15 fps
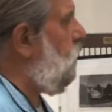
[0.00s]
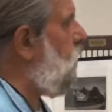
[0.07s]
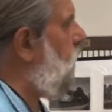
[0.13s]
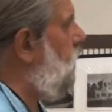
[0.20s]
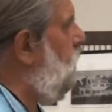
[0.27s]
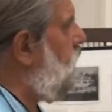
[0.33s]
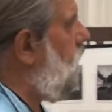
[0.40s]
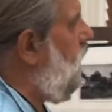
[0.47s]
can we
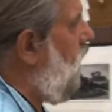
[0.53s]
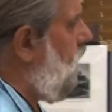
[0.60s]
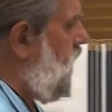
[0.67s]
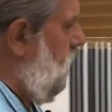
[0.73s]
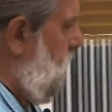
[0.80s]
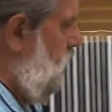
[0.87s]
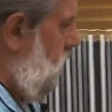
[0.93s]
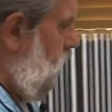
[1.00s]
look at?
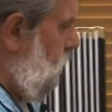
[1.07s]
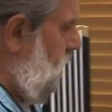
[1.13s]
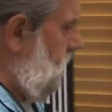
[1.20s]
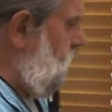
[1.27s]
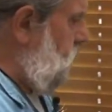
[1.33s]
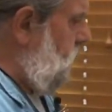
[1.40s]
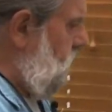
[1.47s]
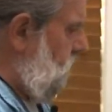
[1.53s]
The
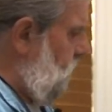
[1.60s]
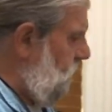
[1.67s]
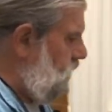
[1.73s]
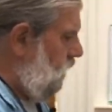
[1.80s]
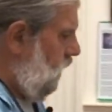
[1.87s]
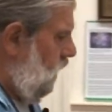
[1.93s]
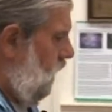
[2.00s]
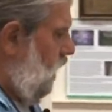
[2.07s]
rest of them are
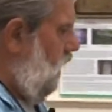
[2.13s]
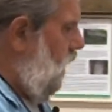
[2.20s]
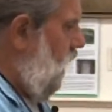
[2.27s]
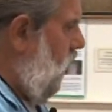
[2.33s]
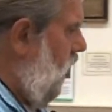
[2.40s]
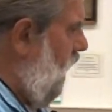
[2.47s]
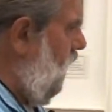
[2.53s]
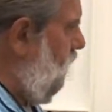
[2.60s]

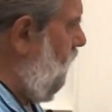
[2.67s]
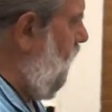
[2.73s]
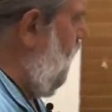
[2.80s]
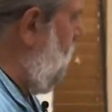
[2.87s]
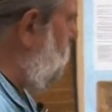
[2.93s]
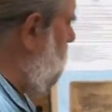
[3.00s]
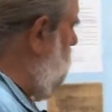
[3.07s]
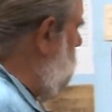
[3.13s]
artifacts